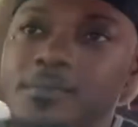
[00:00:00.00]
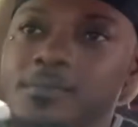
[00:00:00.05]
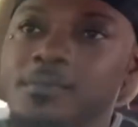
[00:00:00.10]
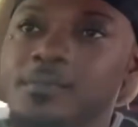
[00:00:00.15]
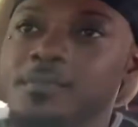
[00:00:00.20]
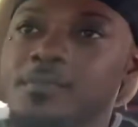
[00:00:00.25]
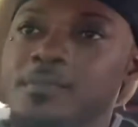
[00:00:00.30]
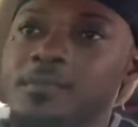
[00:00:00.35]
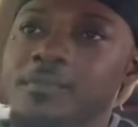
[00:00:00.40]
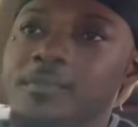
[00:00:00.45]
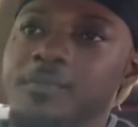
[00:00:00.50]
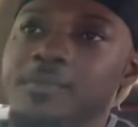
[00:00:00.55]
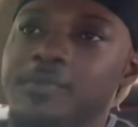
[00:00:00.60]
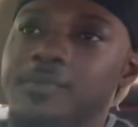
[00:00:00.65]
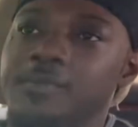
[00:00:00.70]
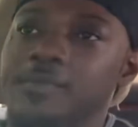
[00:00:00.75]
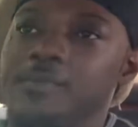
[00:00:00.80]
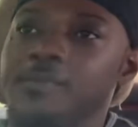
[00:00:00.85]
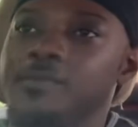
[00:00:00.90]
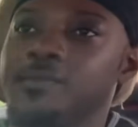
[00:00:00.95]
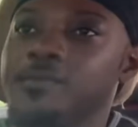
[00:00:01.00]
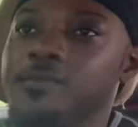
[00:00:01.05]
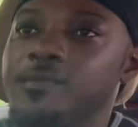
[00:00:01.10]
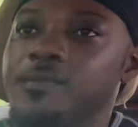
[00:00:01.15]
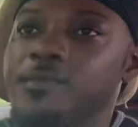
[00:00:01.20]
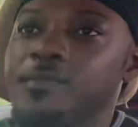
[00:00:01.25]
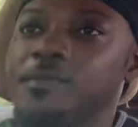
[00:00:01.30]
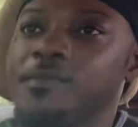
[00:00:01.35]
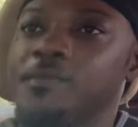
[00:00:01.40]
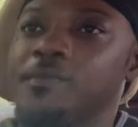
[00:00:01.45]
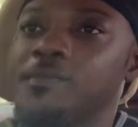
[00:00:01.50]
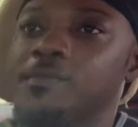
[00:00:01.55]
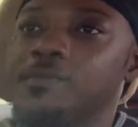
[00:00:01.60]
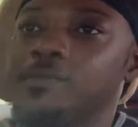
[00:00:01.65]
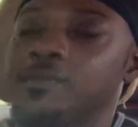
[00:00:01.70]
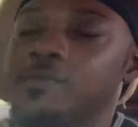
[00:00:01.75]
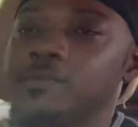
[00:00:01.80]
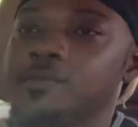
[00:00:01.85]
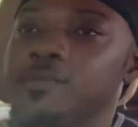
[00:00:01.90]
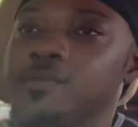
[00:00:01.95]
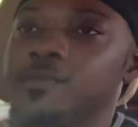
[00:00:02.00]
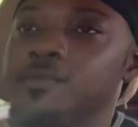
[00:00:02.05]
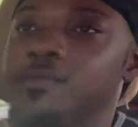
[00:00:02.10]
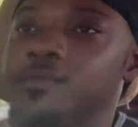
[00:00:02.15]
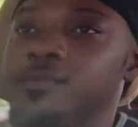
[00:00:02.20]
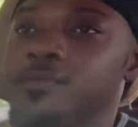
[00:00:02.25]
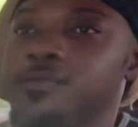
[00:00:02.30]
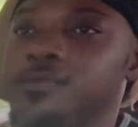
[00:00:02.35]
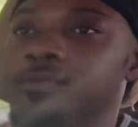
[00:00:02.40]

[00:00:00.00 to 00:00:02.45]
No words are spoken by the person on screen.